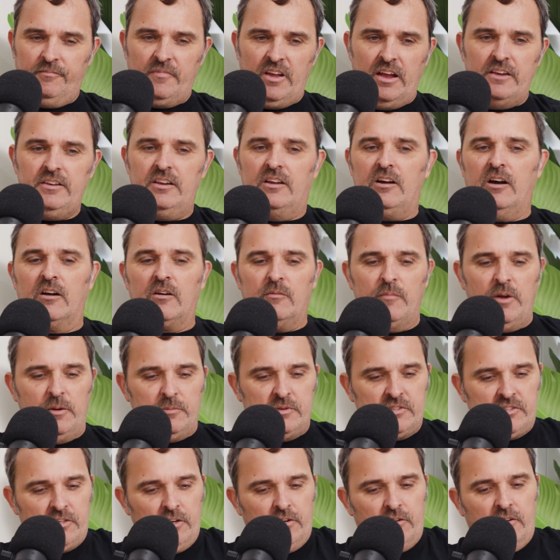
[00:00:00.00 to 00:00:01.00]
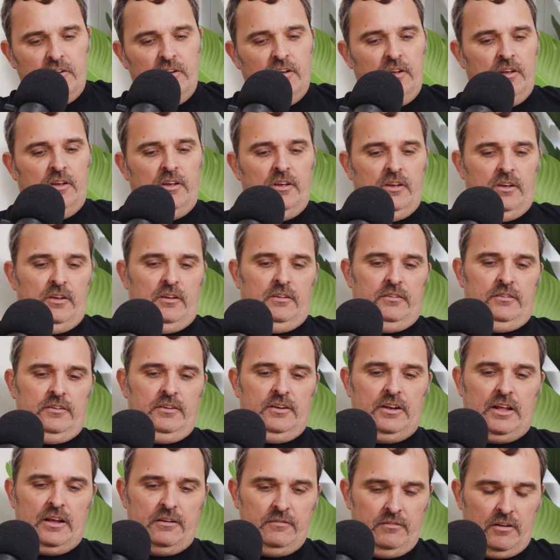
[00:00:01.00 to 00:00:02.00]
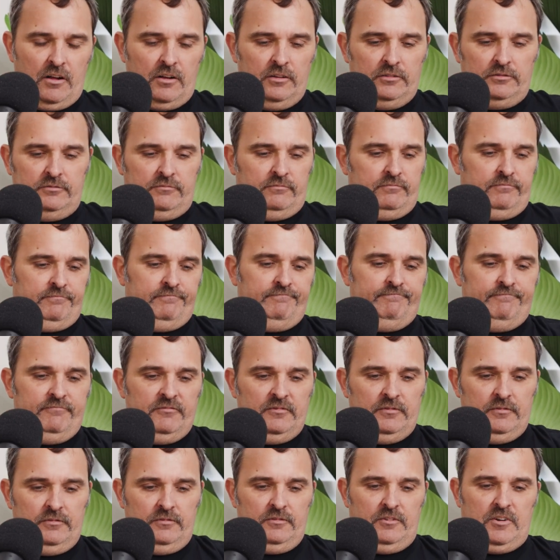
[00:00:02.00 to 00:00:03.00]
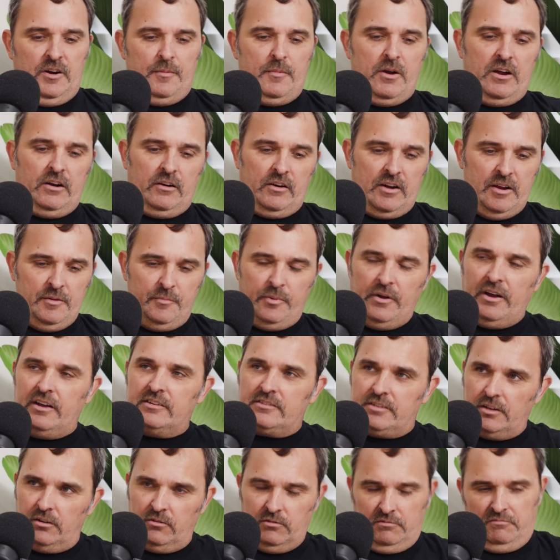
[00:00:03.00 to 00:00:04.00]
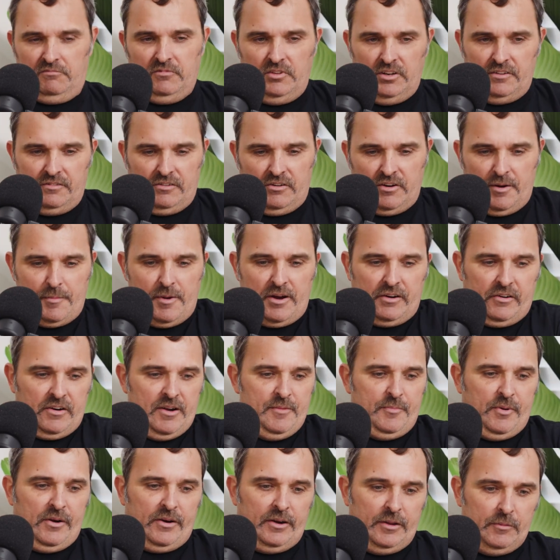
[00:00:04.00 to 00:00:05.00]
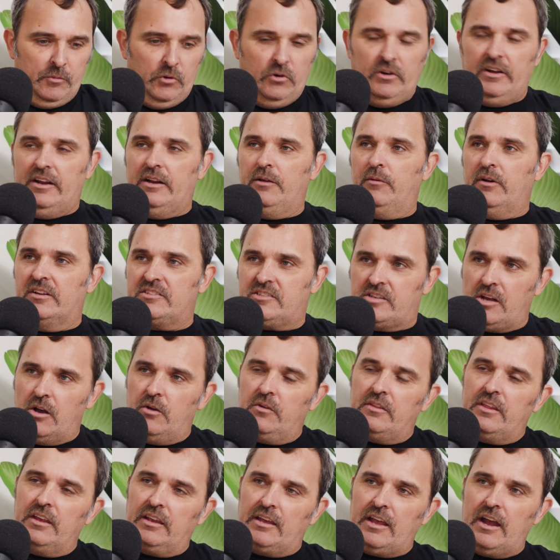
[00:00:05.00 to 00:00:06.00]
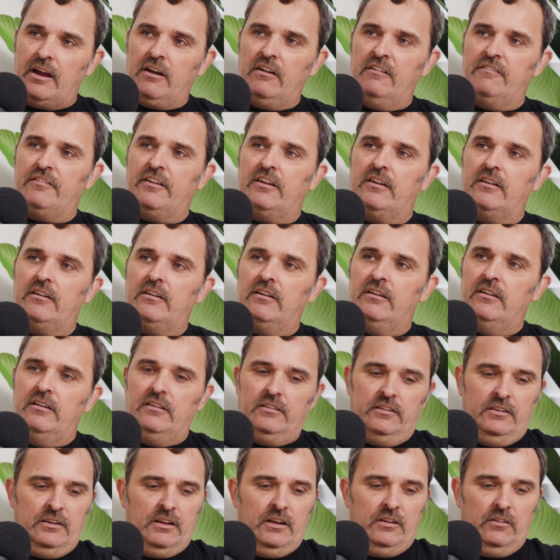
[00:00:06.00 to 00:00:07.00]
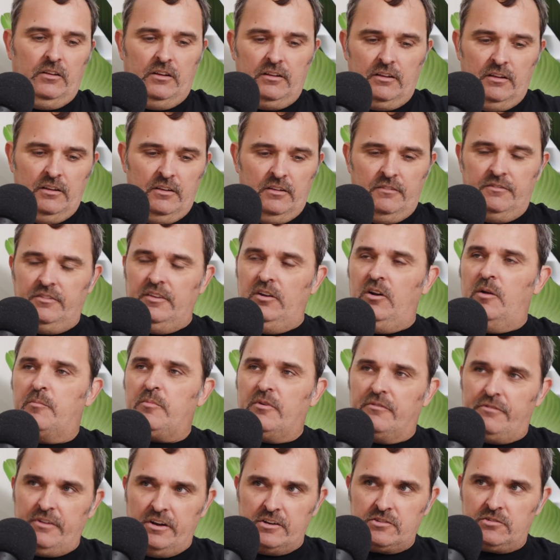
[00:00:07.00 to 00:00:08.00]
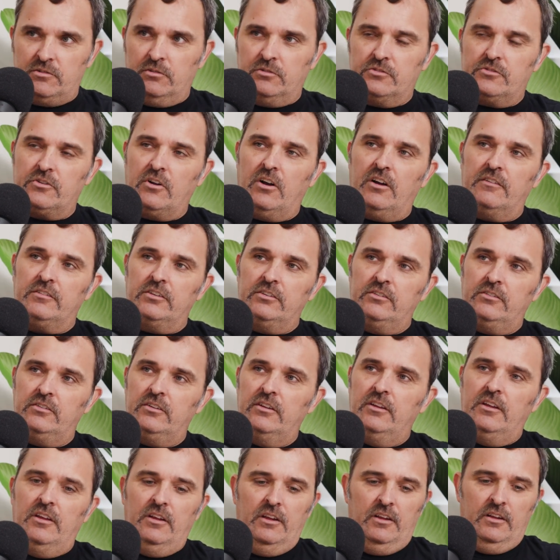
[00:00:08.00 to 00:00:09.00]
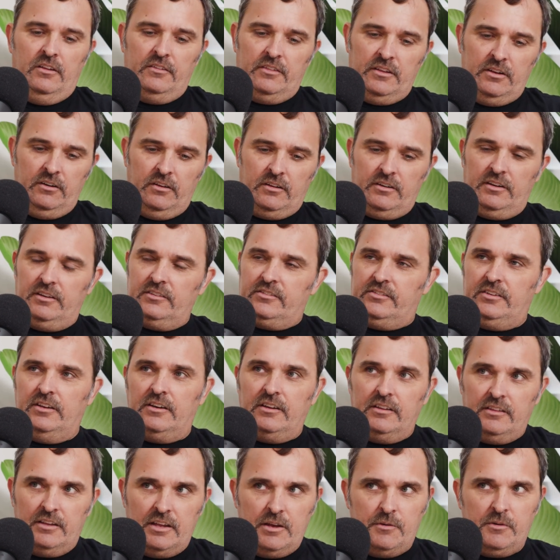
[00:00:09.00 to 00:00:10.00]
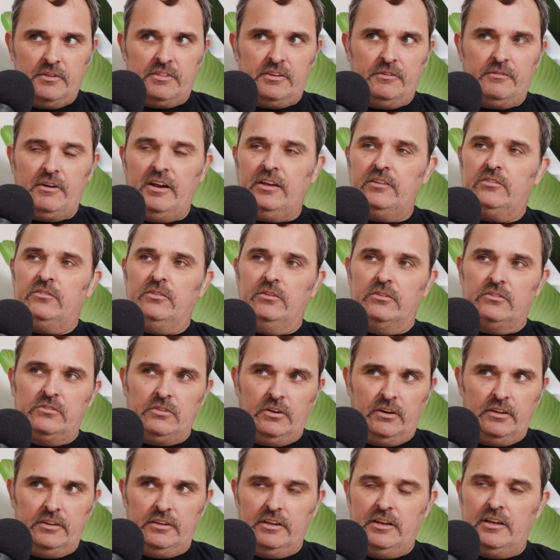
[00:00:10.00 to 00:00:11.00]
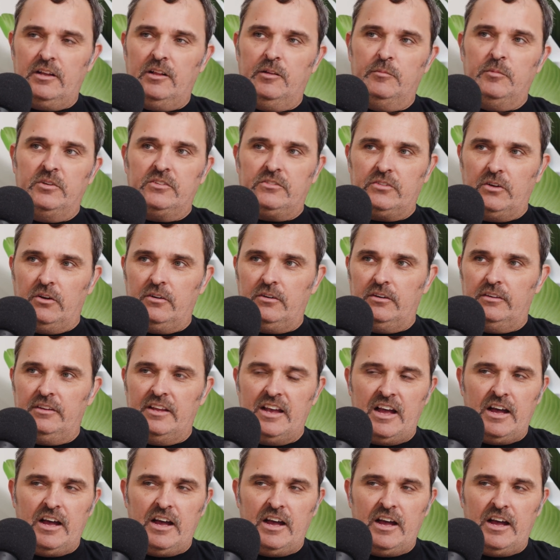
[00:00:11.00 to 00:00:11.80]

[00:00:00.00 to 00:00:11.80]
and you got to remember too, old grandma and grandpa, not even grandma and grandpa anymore, anyone towing their caravan, like they're not professional drivers. They're not sitting in there with their race suits on and their helmets on and their